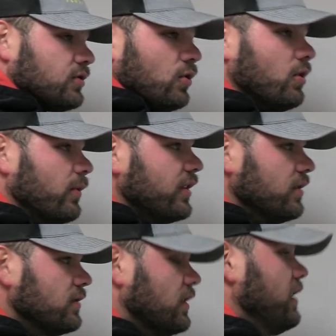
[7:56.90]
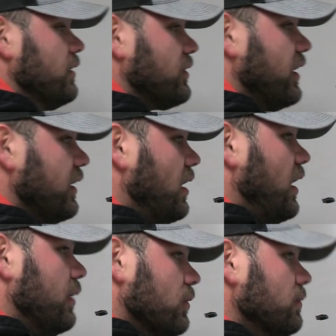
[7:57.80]
screwing with you, and you're thinking,
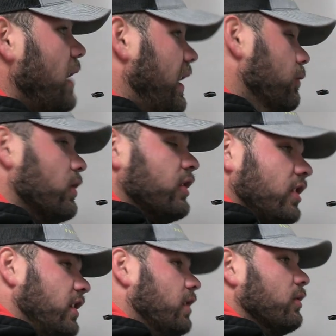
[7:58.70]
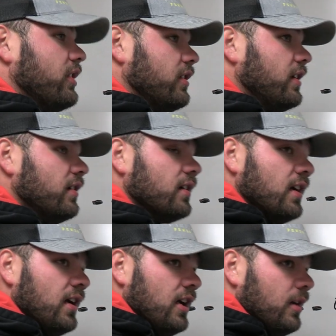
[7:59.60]
all right, well, hey, we're good here.
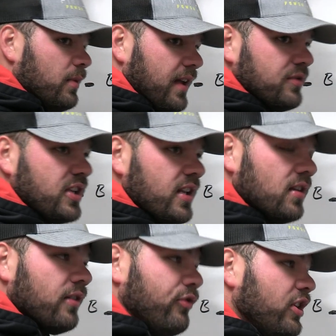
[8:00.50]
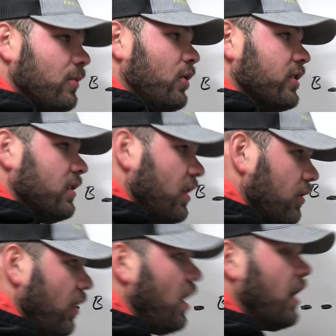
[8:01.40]
But they've seen enough film on you to
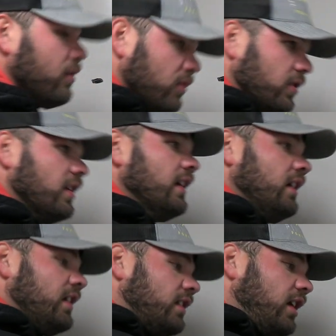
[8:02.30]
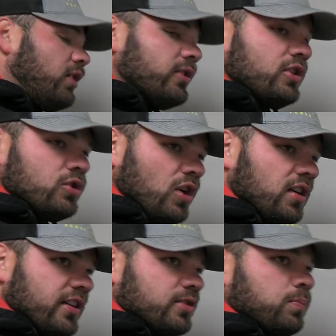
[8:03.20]
know, all right, well, they're going to try to
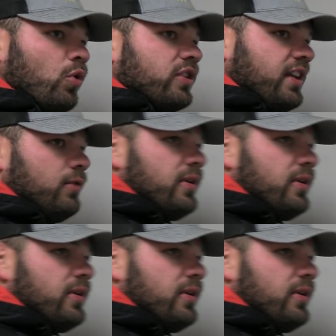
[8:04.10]
exploit that